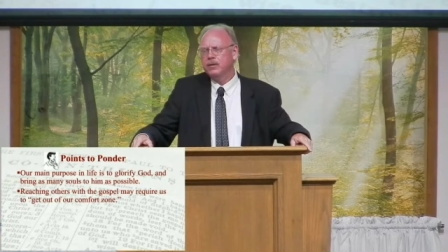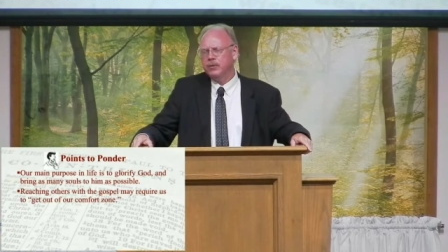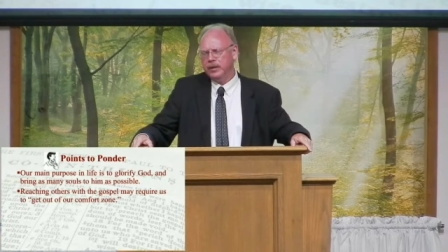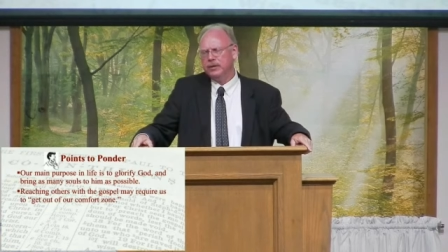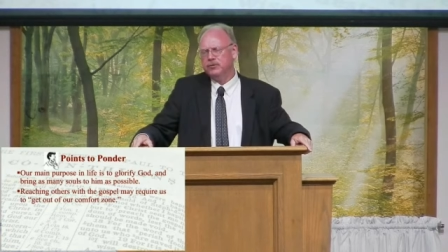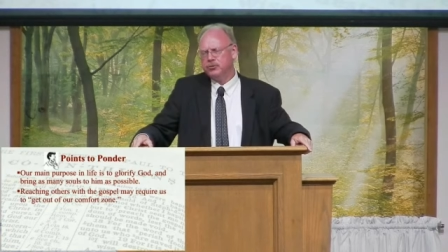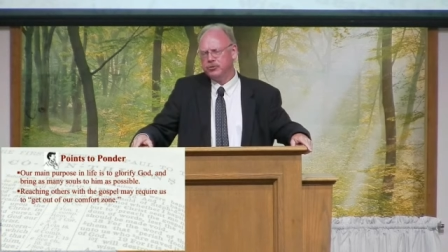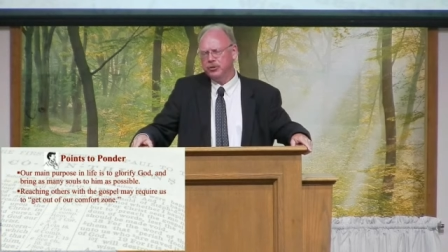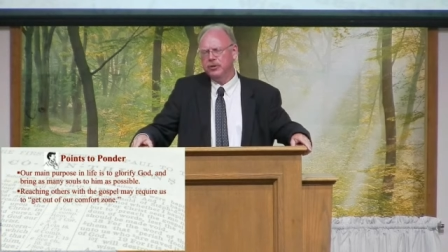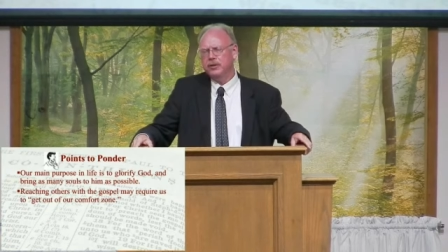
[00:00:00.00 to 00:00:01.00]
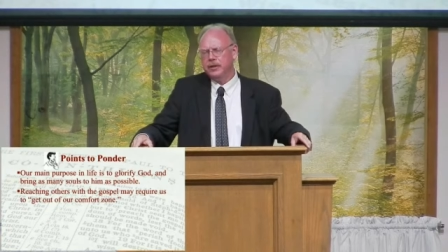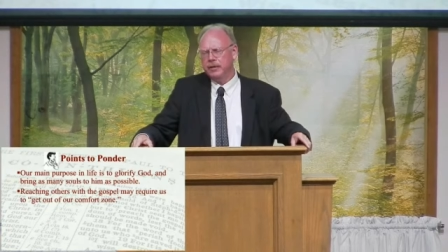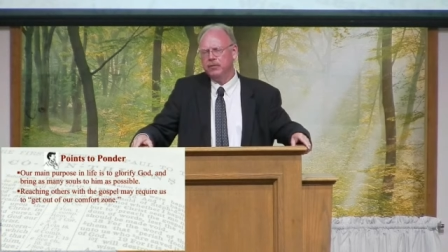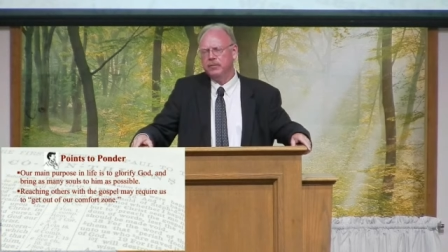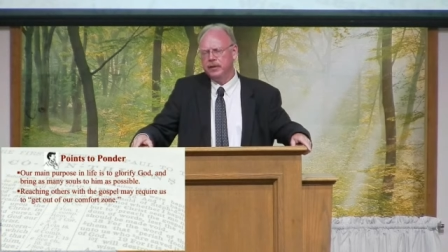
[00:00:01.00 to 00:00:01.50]
Well, they understood that
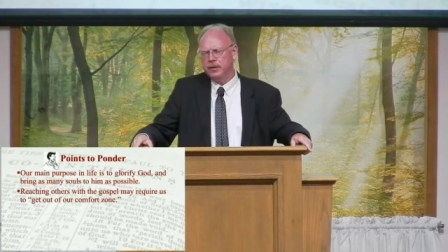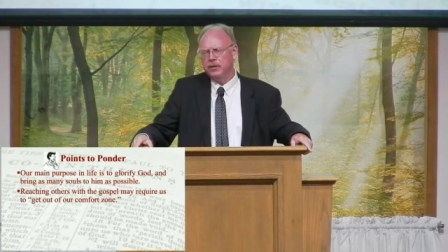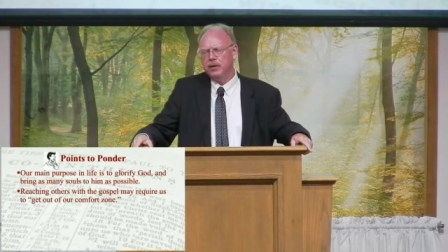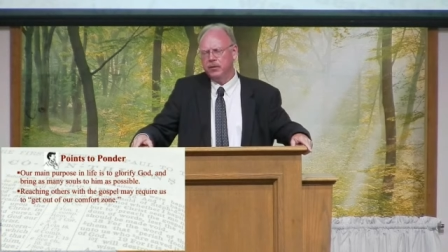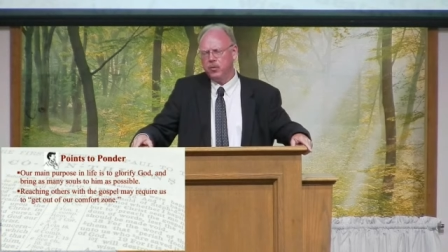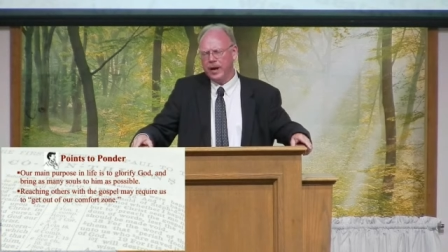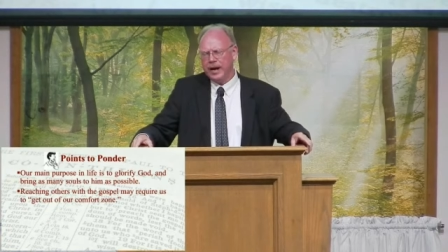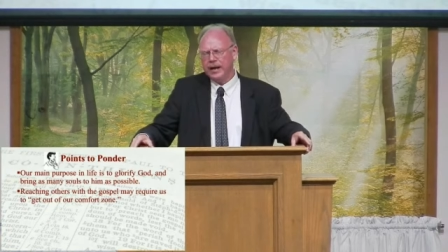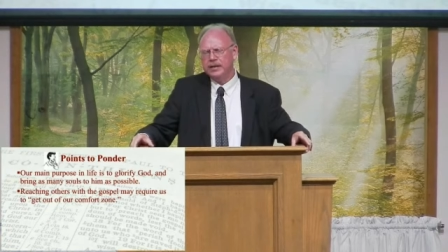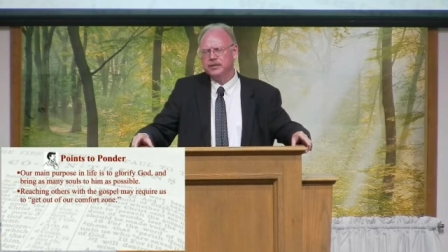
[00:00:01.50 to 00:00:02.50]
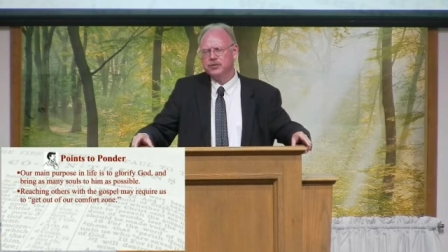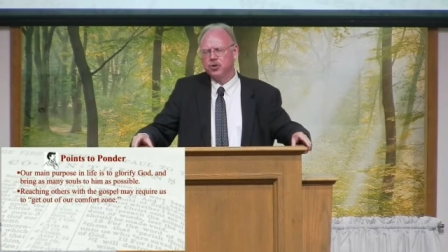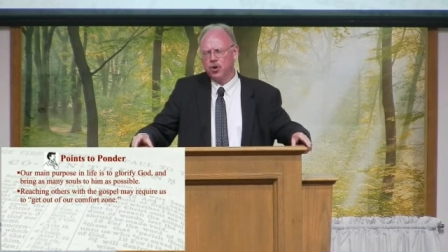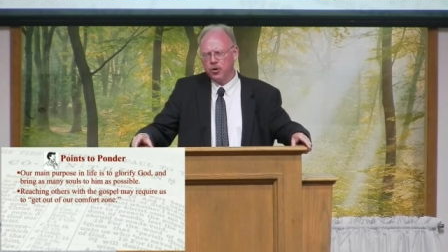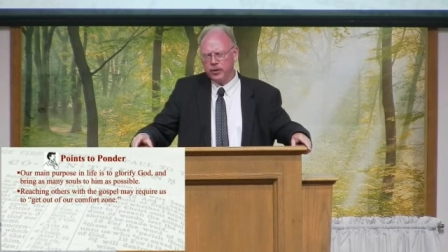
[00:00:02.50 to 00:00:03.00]
that would be a, a, wise,
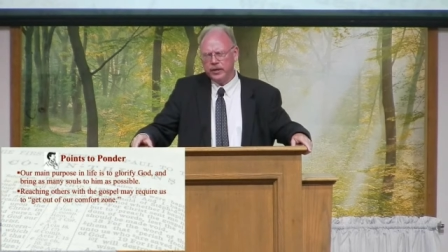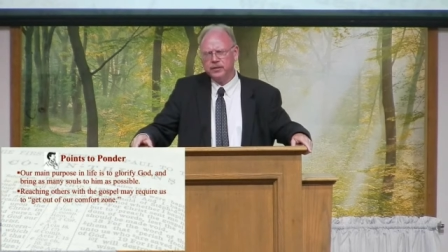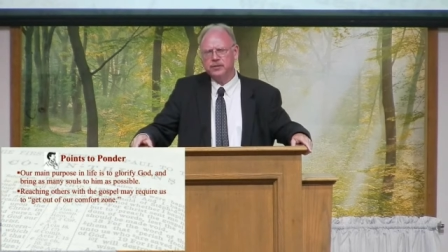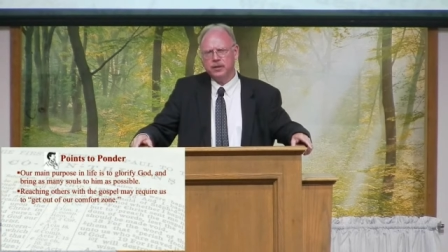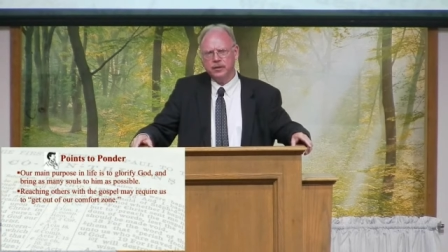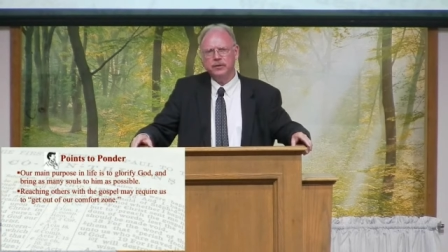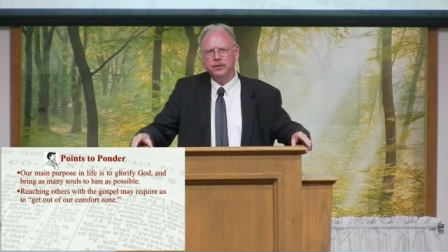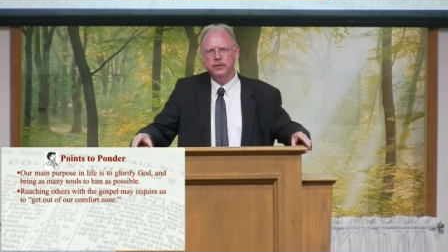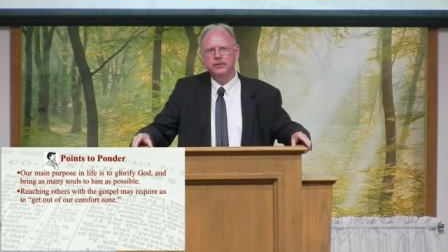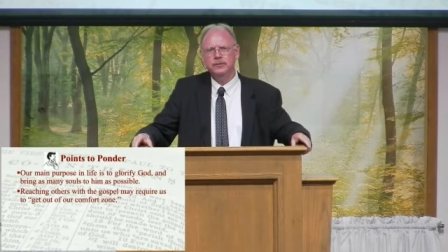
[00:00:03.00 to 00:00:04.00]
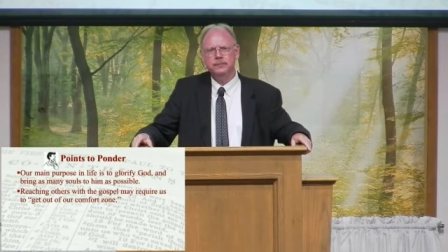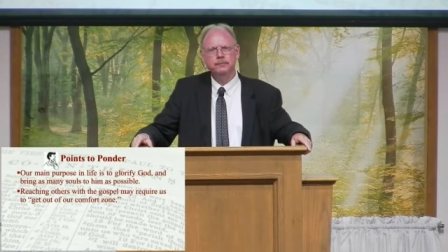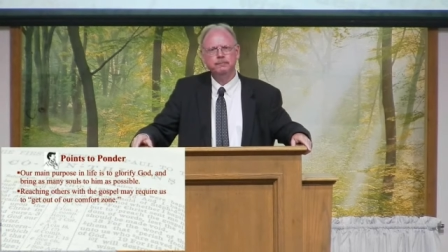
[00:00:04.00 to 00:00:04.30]
courteous thing to do.